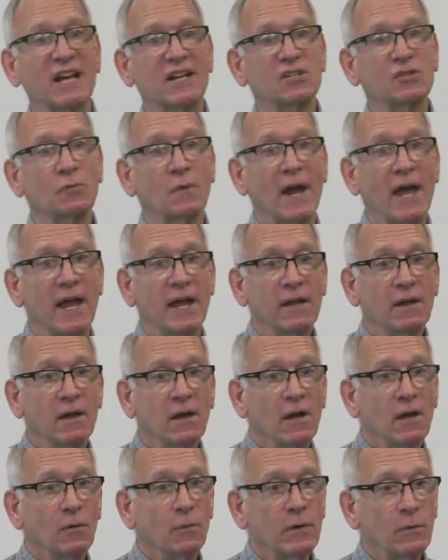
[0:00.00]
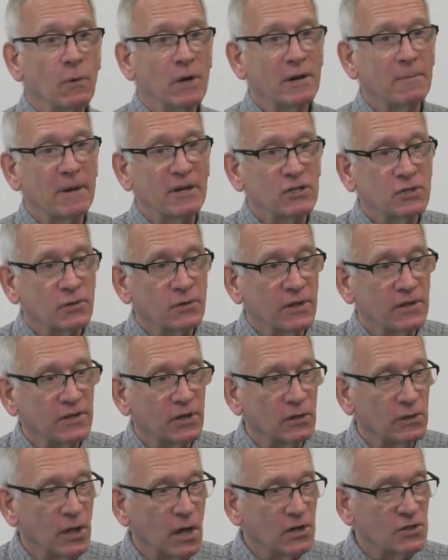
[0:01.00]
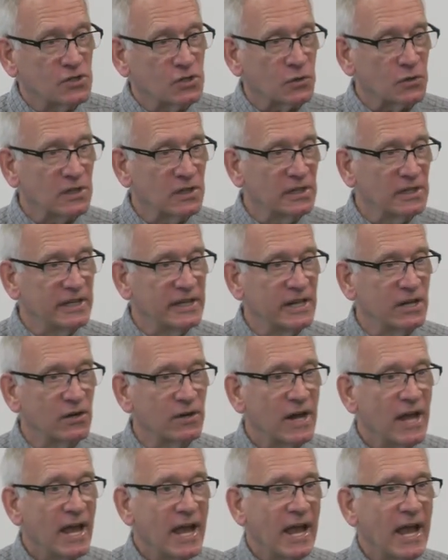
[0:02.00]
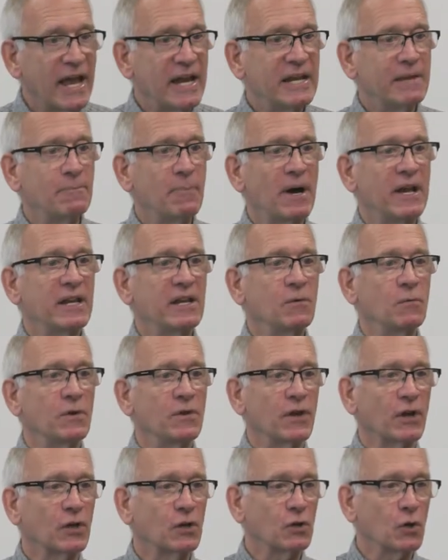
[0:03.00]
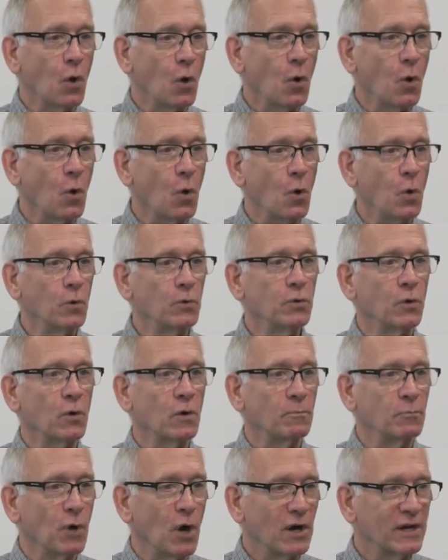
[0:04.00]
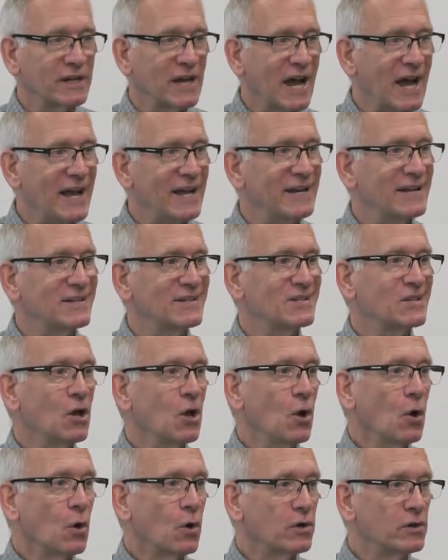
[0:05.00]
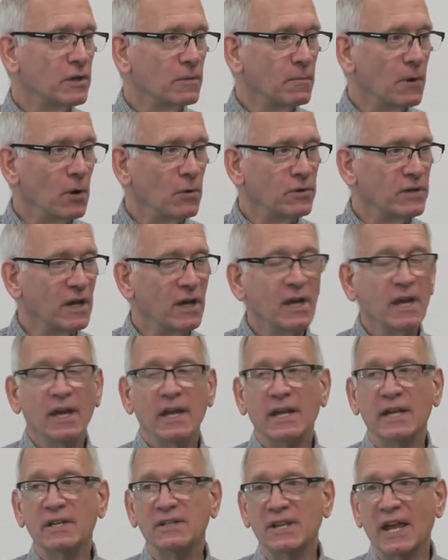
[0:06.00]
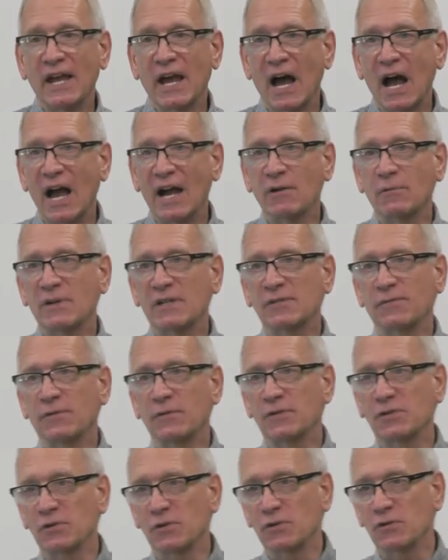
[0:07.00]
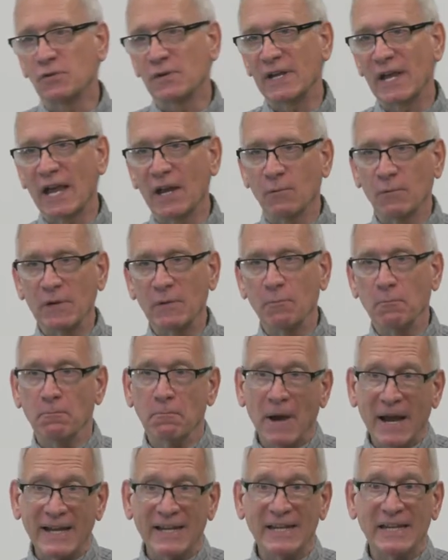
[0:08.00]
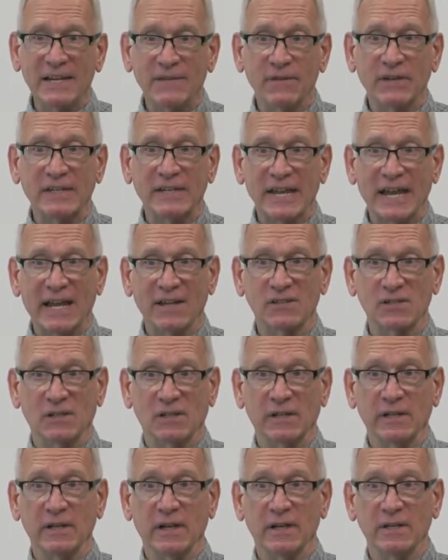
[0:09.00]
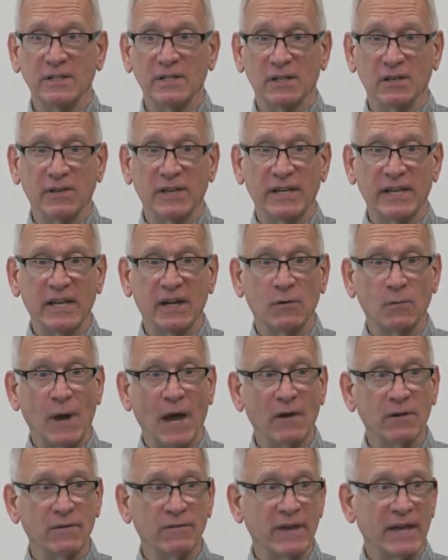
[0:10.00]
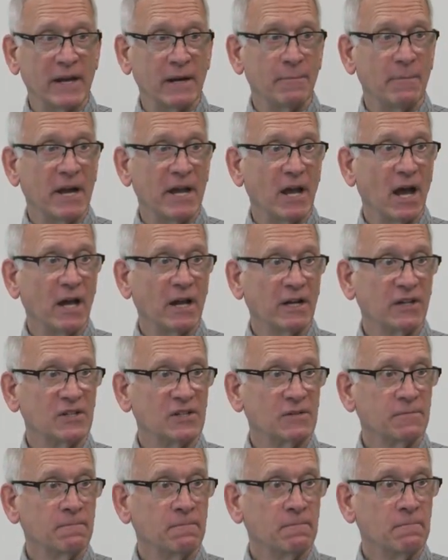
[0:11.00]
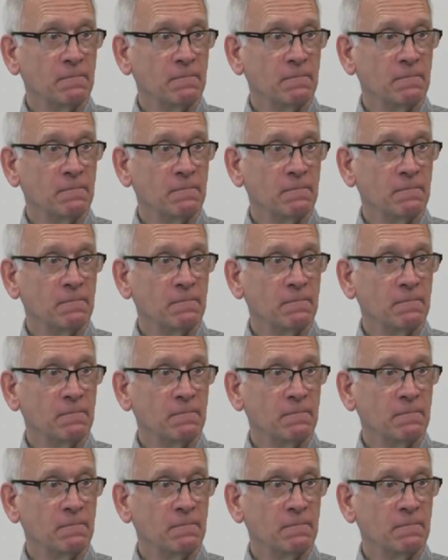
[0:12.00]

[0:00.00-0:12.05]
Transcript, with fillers: x-ray. We want to make sure that their lungs are clear. Anybody with a cold or bronchitis or pneumonia is a high risk for surgery, and we might even cancel it until they get a round of antibiotics.